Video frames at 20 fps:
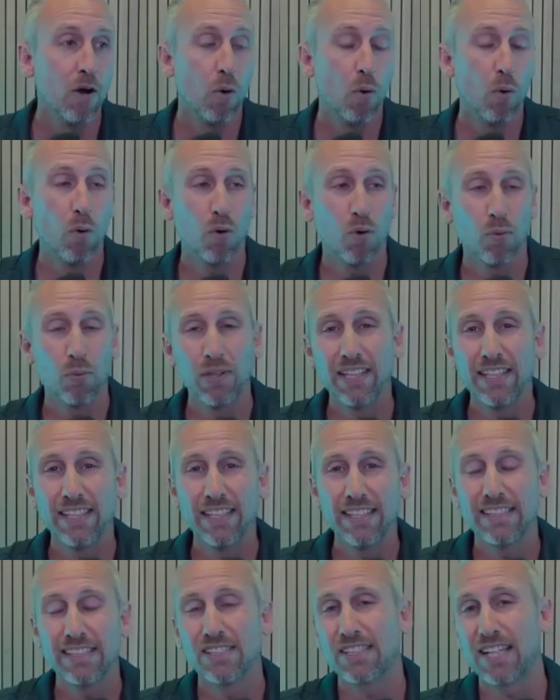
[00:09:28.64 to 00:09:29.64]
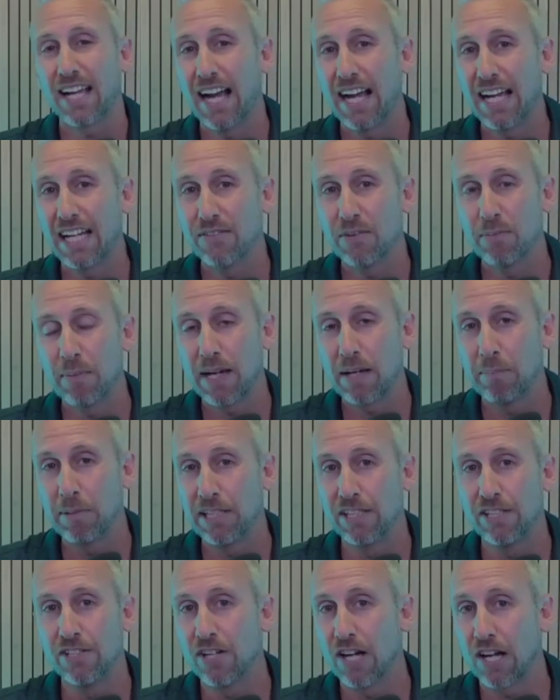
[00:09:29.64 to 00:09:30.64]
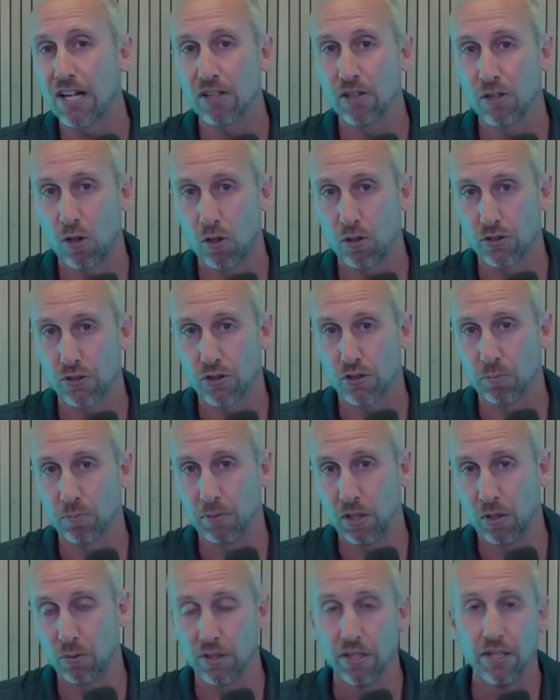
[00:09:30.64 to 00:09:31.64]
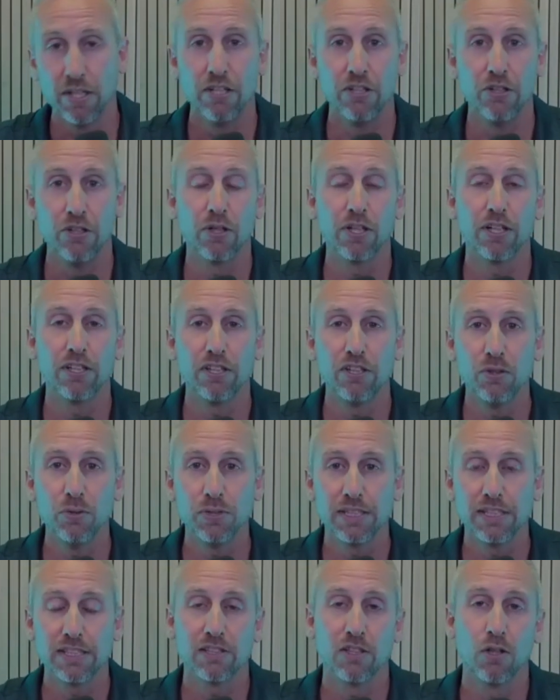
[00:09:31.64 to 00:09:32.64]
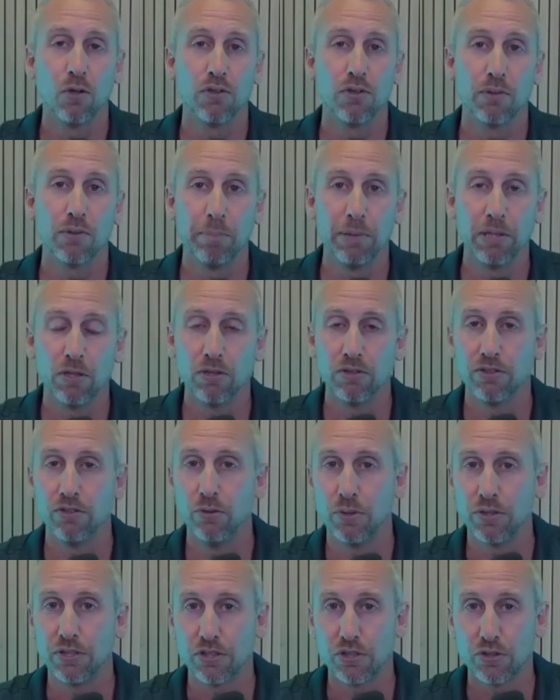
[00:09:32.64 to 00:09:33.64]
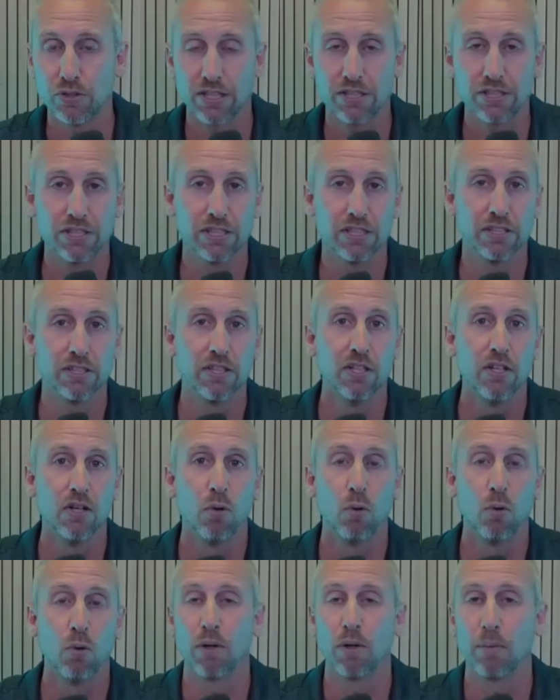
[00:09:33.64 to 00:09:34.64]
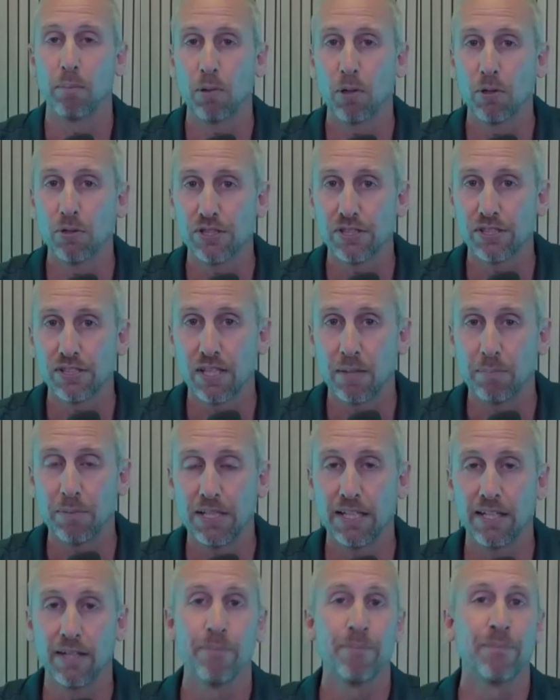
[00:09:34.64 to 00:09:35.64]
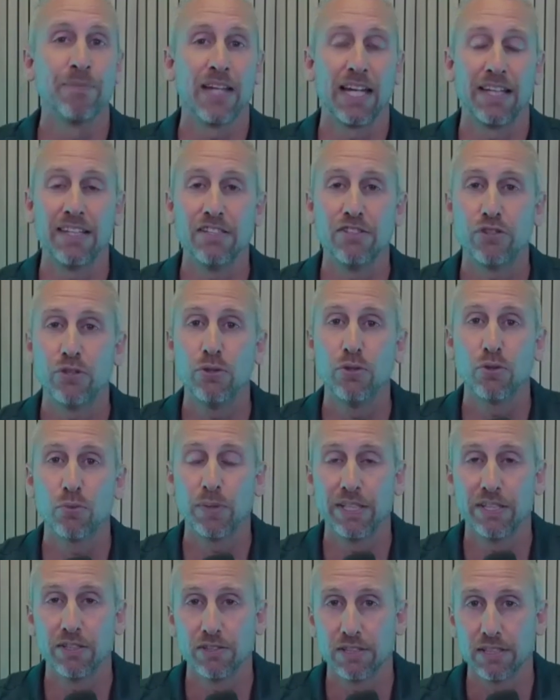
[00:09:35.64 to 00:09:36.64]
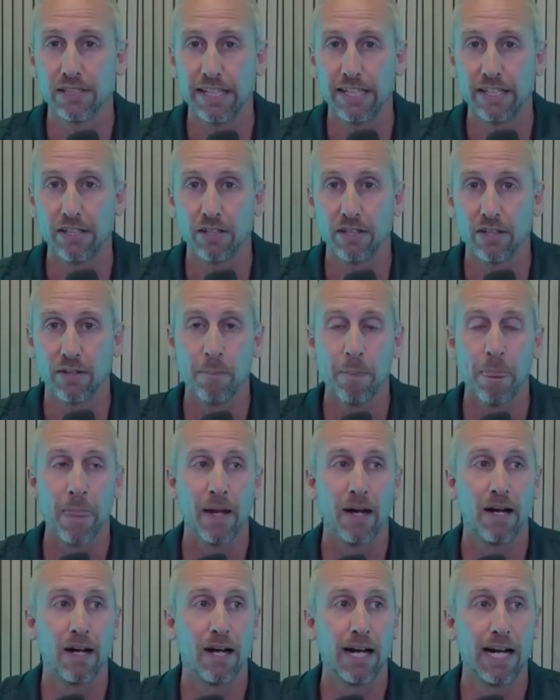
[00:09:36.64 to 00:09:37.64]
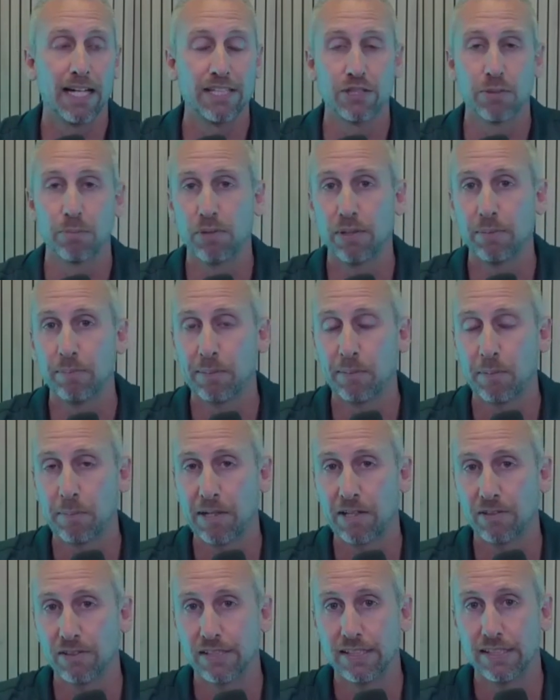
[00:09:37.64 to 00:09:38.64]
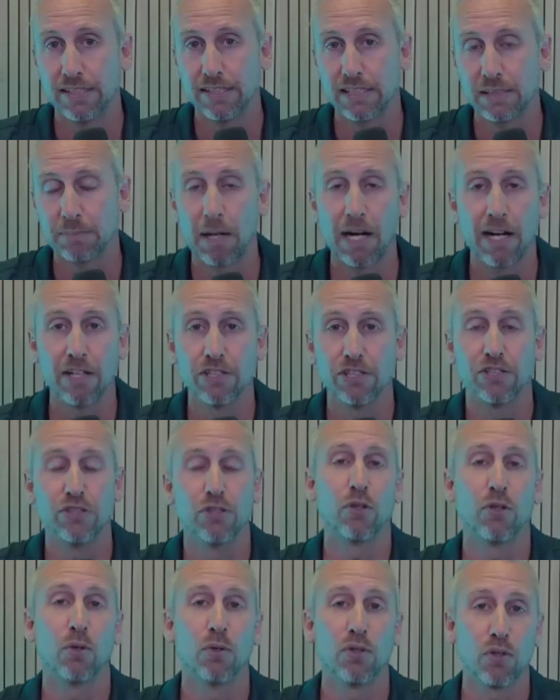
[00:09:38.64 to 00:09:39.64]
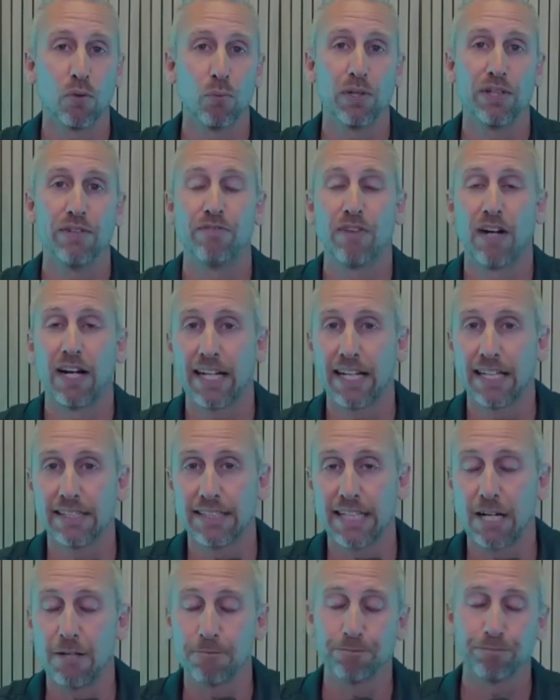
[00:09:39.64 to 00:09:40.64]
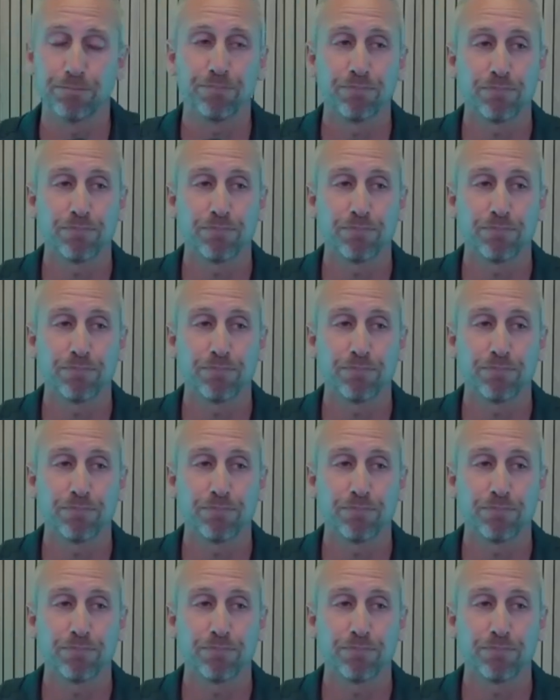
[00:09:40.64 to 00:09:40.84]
Or really, this is kind of, in my opinion, not a long-term loan. You're going to use this loan to build new construction or to purchase something. And then 2-3 years later, as your prepayment penalty expires, you're going to refinance out.